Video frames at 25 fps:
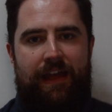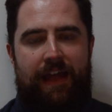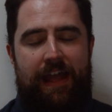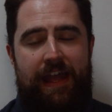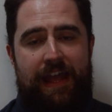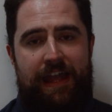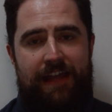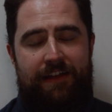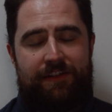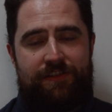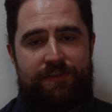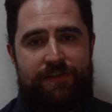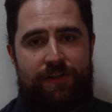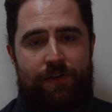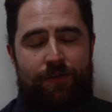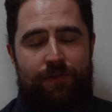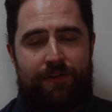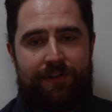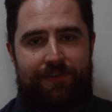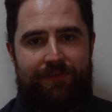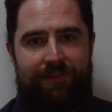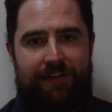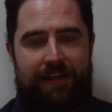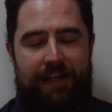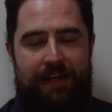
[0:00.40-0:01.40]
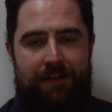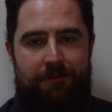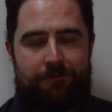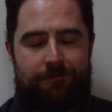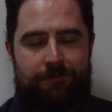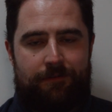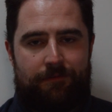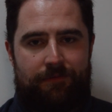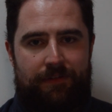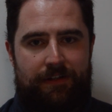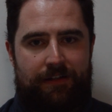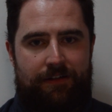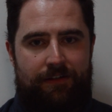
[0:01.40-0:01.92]
Hey, it's Joseph again
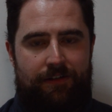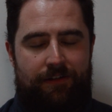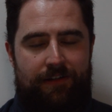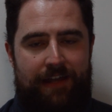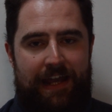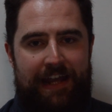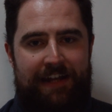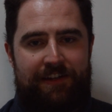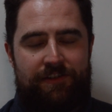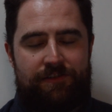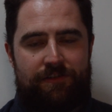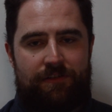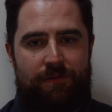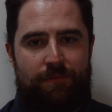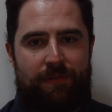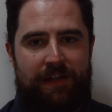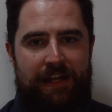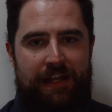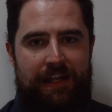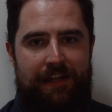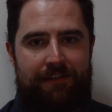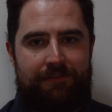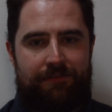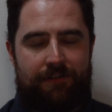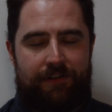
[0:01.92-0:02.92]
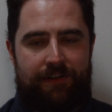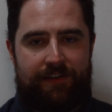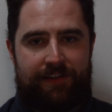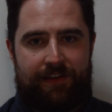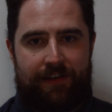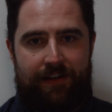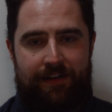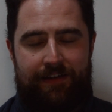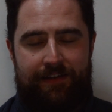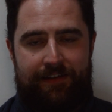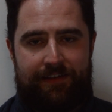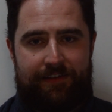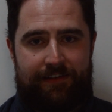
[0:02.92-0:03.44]
from the Contextual Behavioral
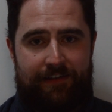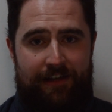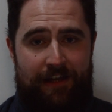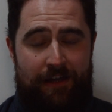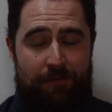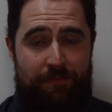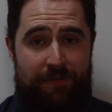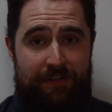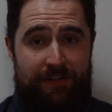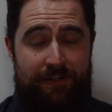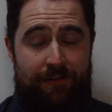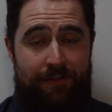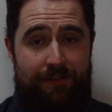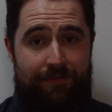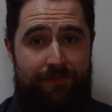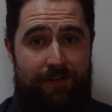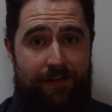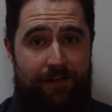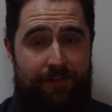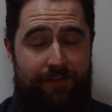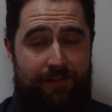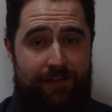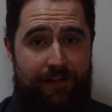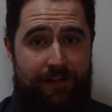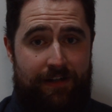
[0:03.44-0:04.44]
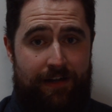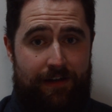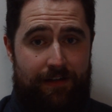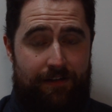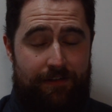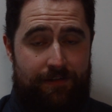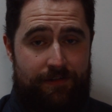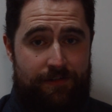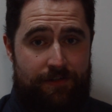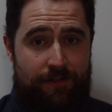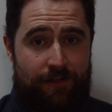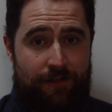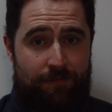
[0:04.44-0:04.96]
Science Lab at University
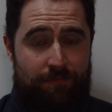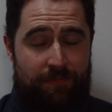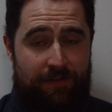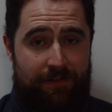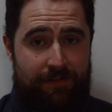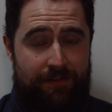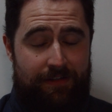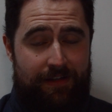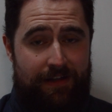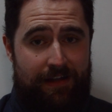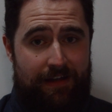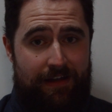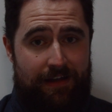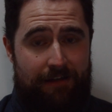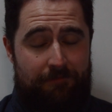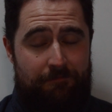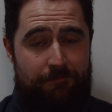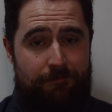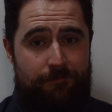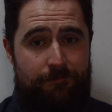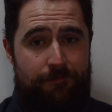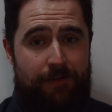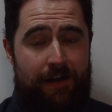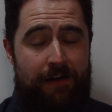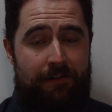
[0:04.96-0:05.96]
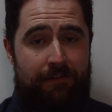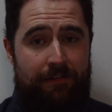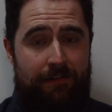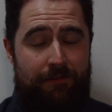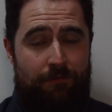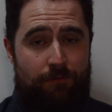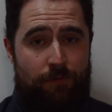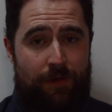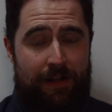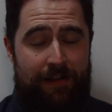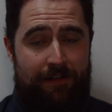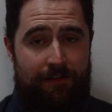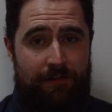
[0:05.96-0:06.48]
College Dublin, and very
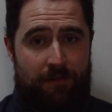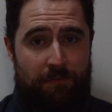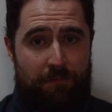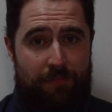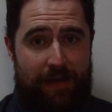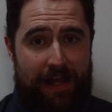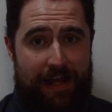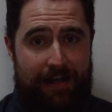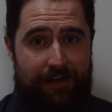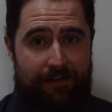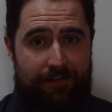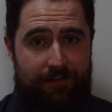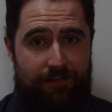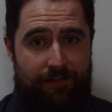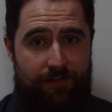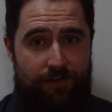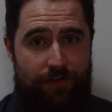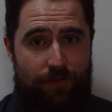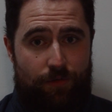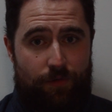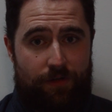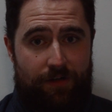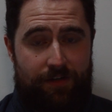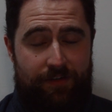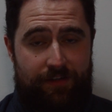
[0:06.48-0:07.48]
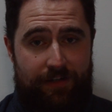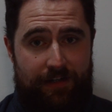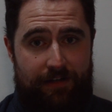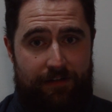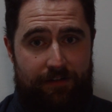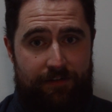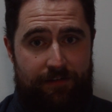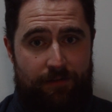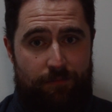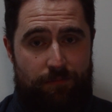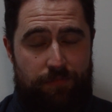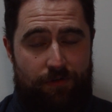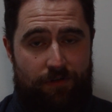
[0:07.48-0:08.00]
welcome back to our
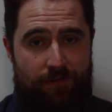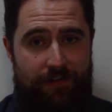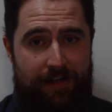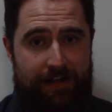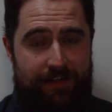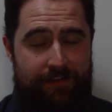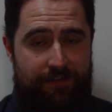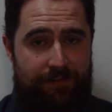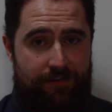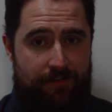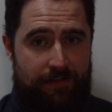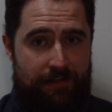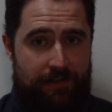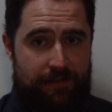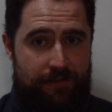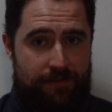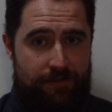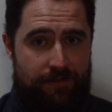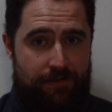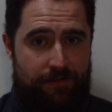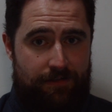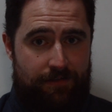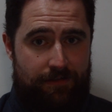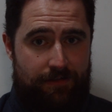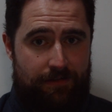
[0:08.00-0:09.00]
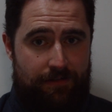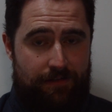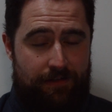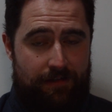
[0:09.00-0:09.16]
series on procrastination.